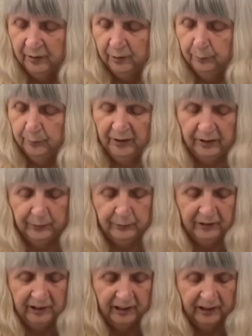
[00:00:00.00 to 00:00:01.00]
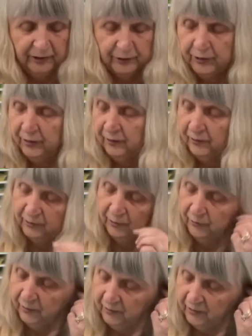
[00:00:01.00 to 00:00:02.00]
below the edge, so
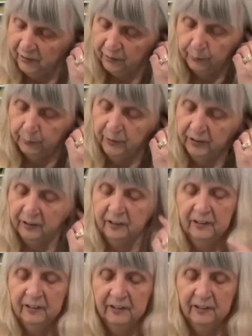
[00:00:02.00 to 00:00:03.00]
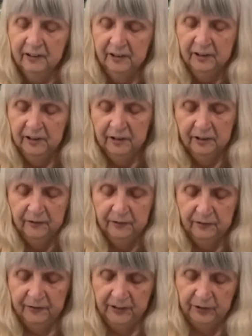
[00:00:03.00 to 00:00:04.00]
that this will
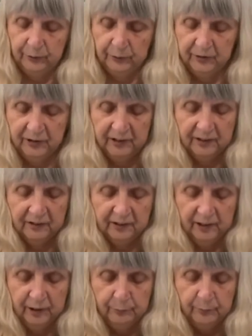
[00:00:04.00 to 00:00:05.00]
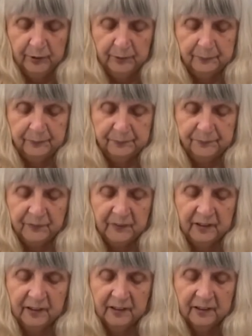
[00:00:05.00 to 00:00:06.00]
fit on nicely, but
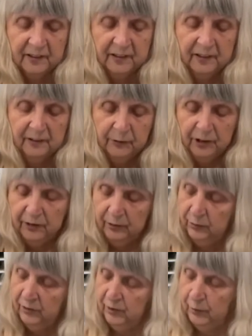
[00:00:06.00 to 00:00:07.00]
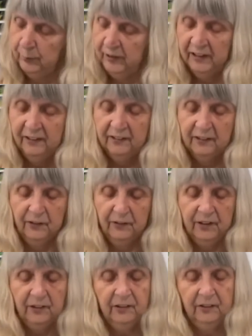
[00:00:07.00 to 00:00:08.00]
I'll get those into place. So
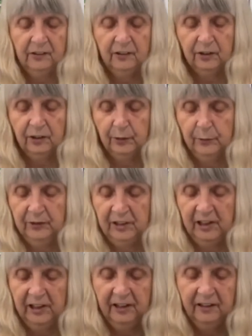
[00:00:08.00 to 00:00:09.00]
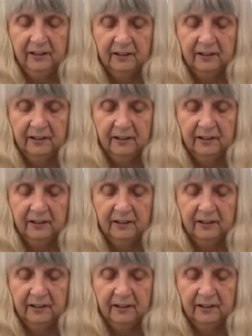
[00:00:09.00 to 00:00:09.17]
this is going to go on here,